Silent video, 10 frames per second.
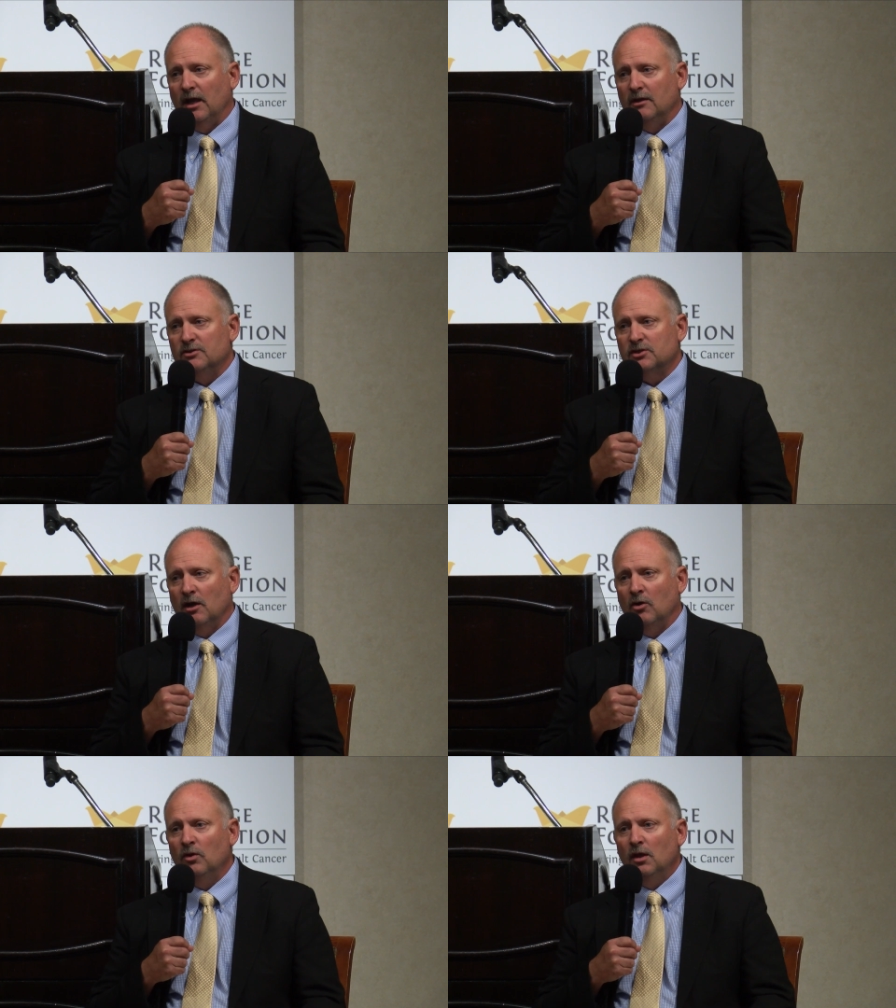And
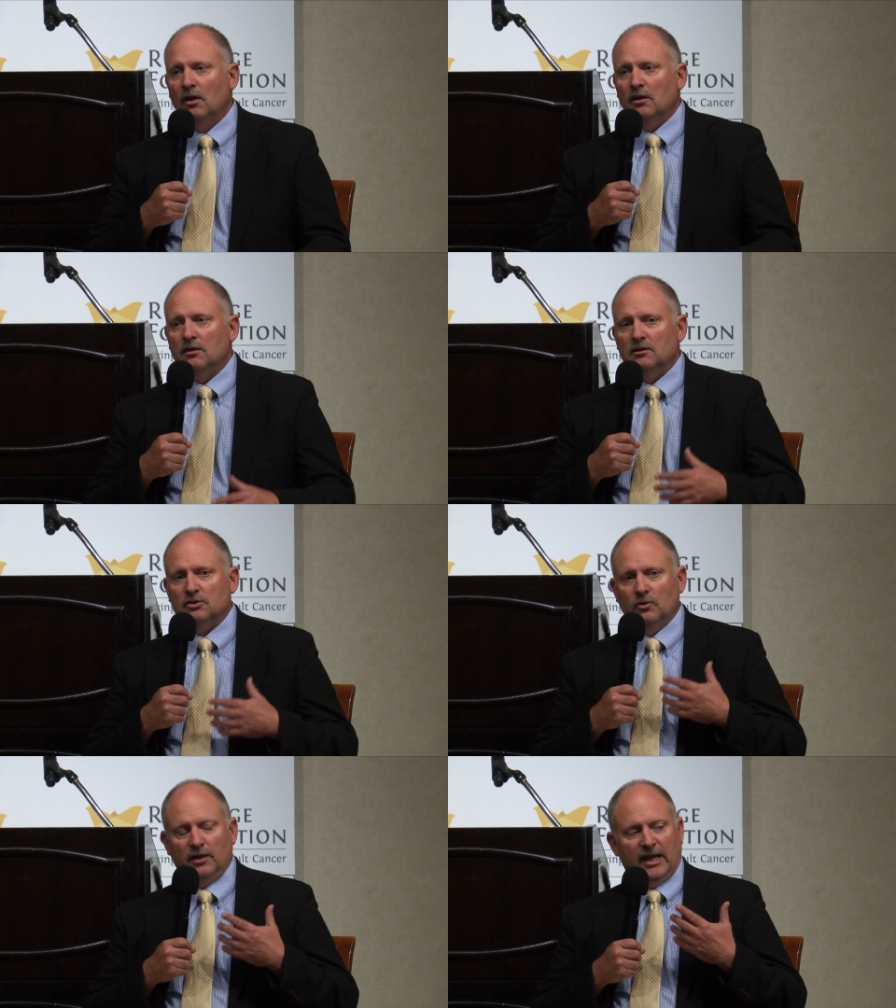so
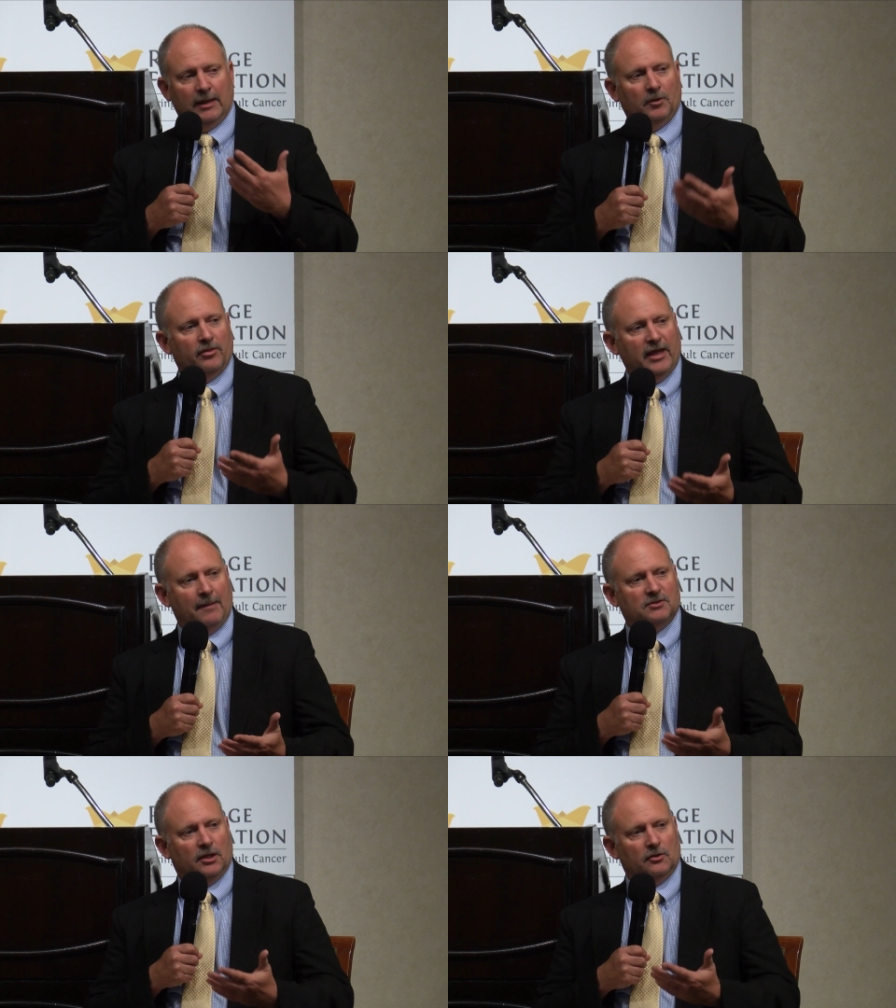to enable
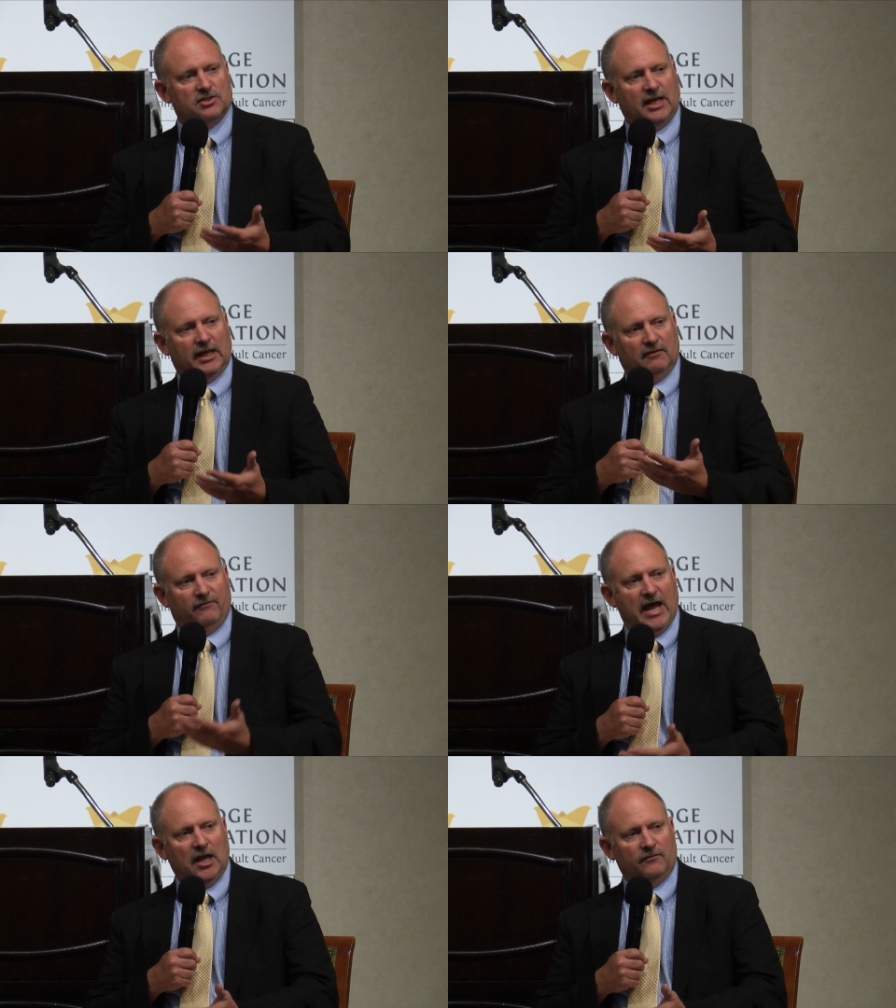them to understand the
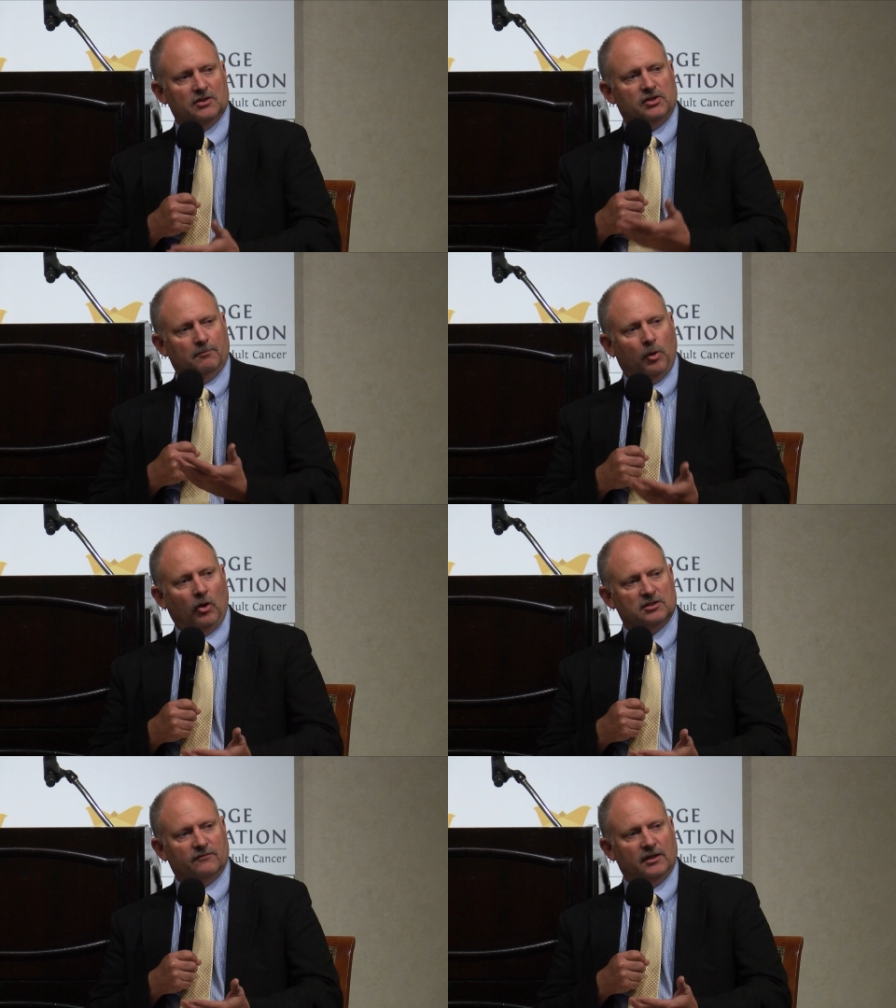value of this, the
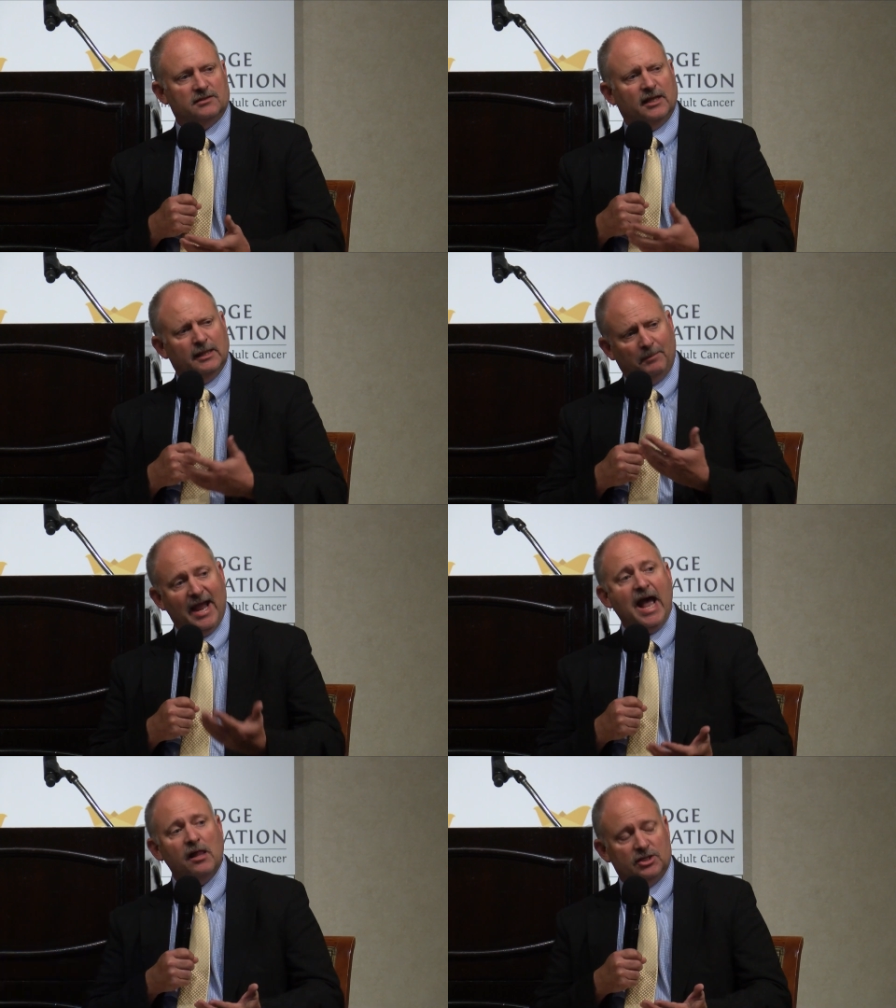importance of this, and the
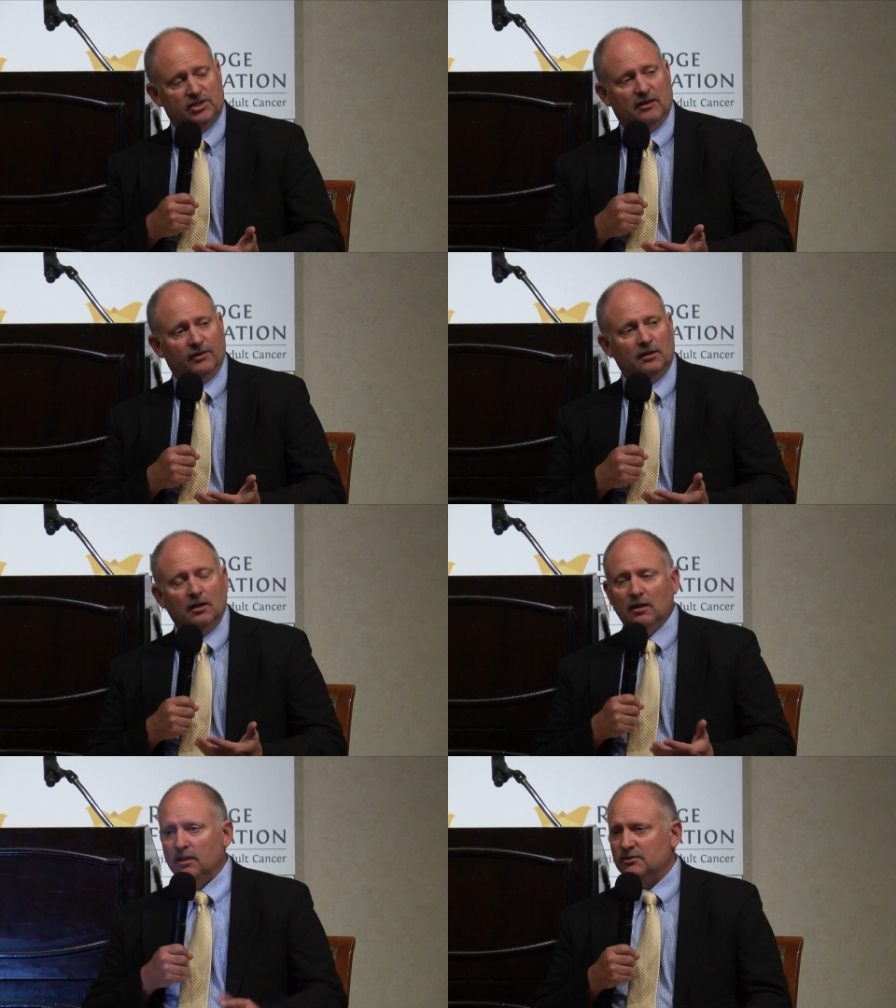biology of it
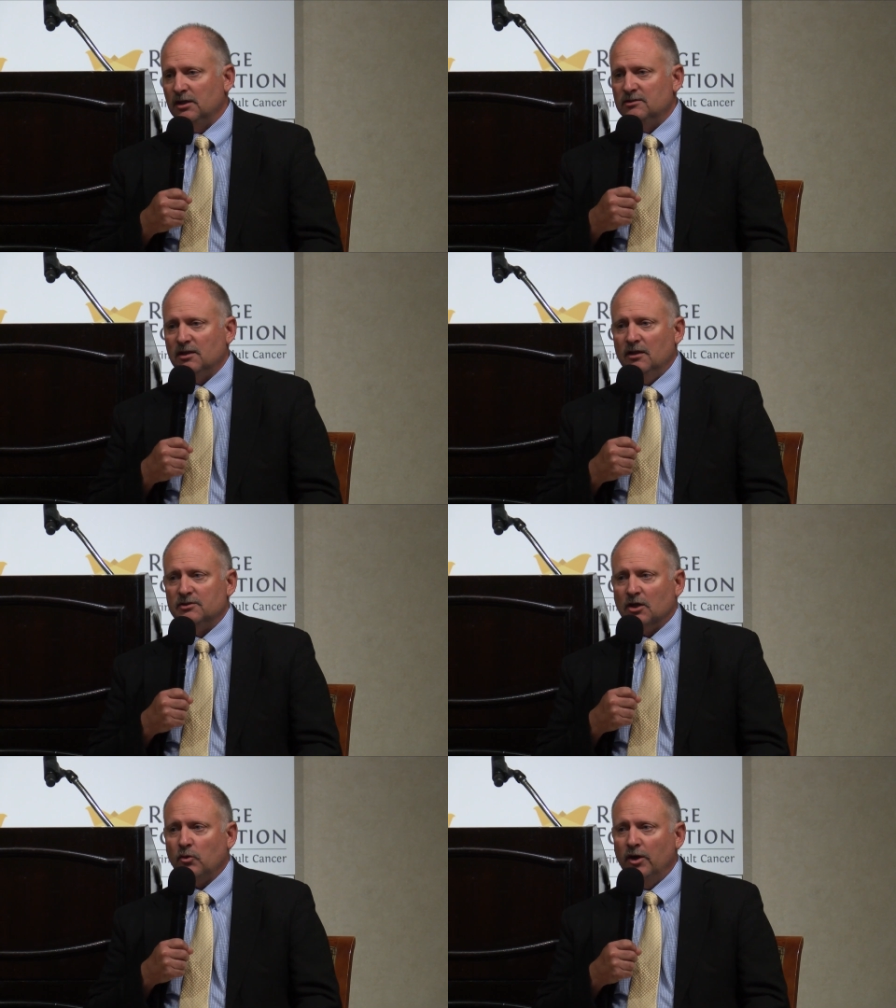is
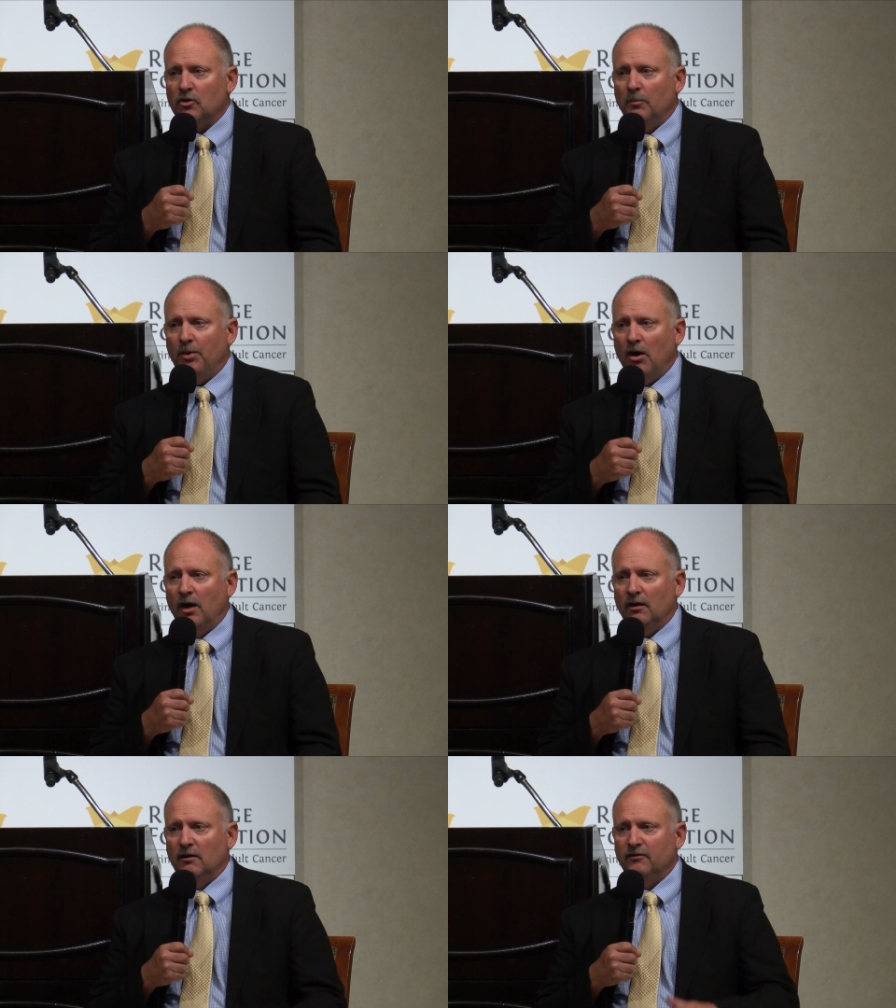a critical
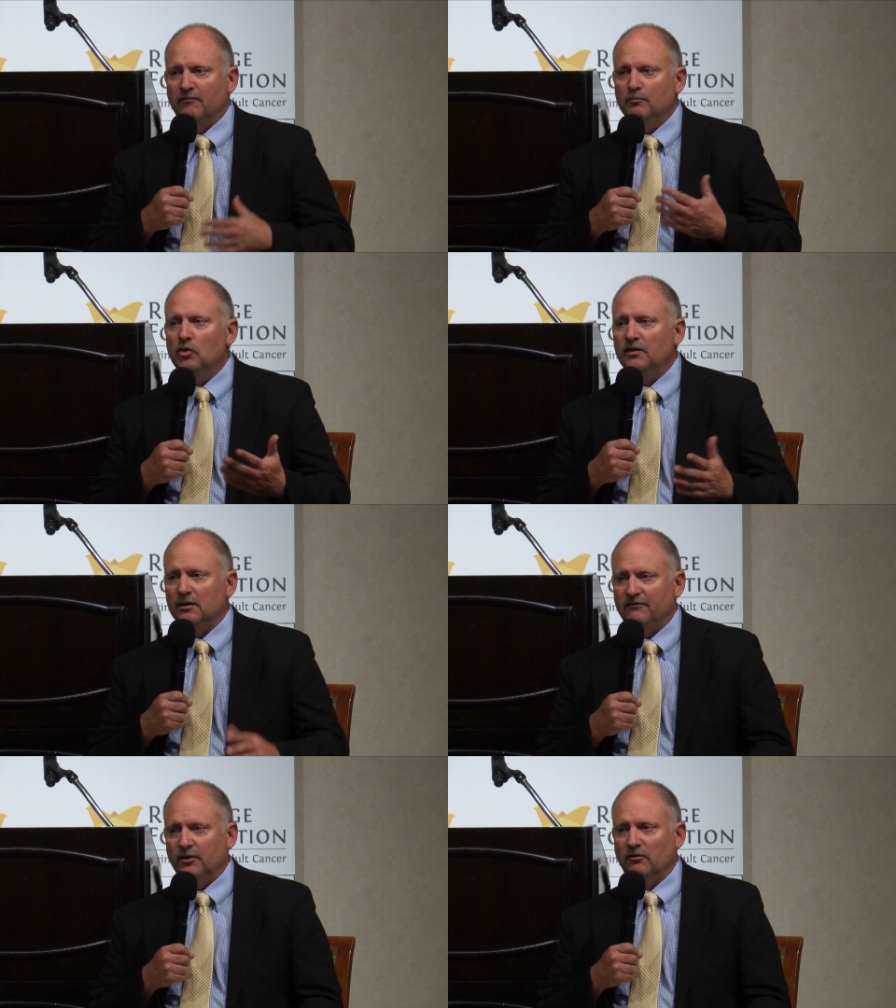part of
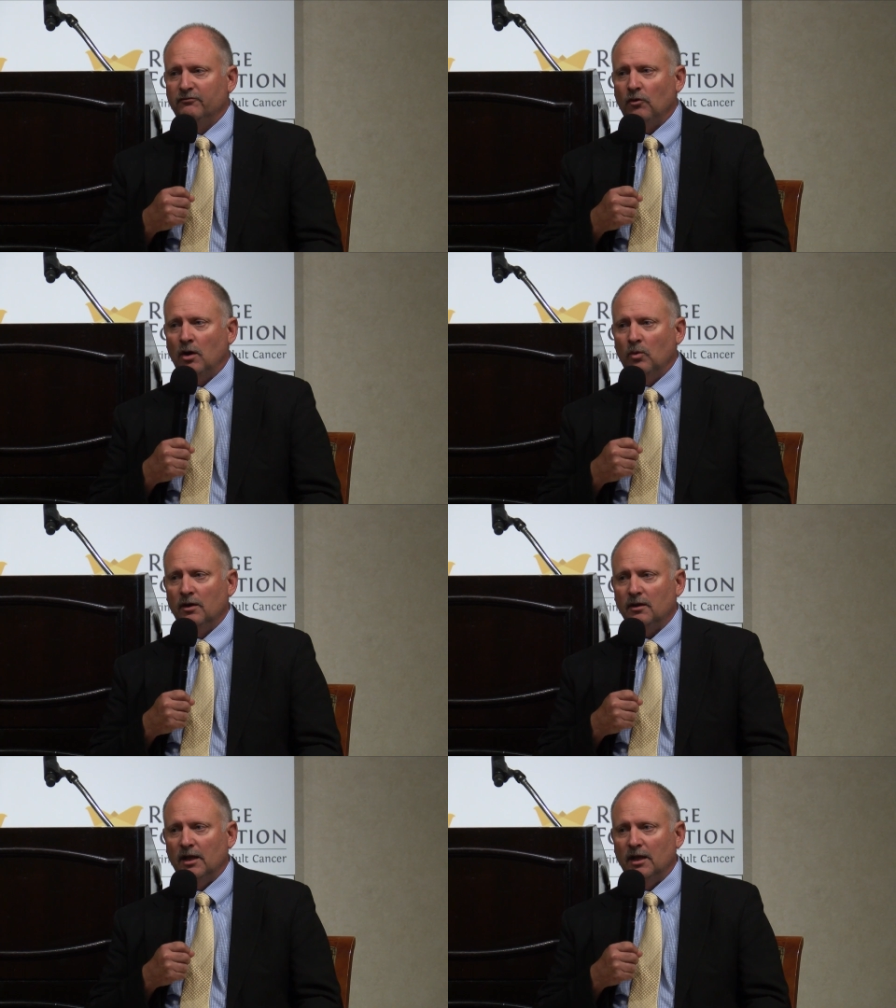moving the field forward.